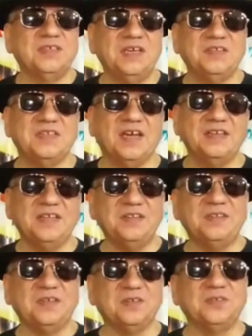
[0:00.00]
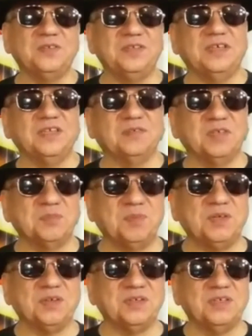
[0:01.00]
Is it identical to the other ones?
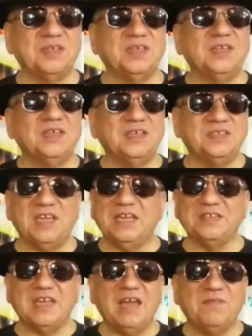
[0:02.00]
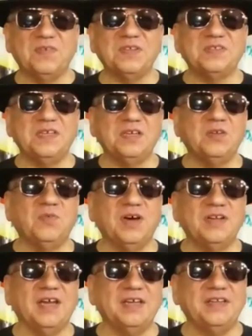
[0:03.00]
Because Is every single
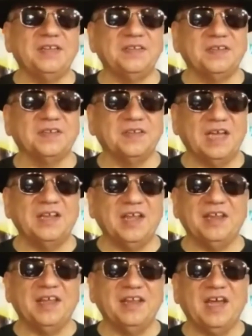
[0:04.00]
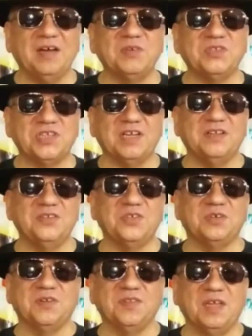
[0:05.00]
one identical? And I would challenge
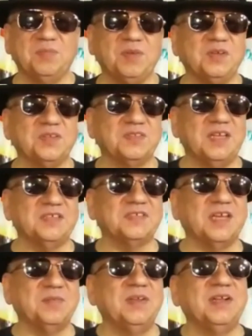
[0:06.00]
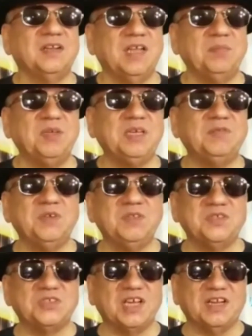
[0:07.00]
you on that, because next time, let me give you
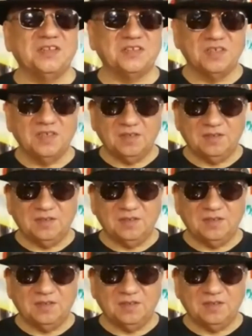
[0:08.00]
this challenge.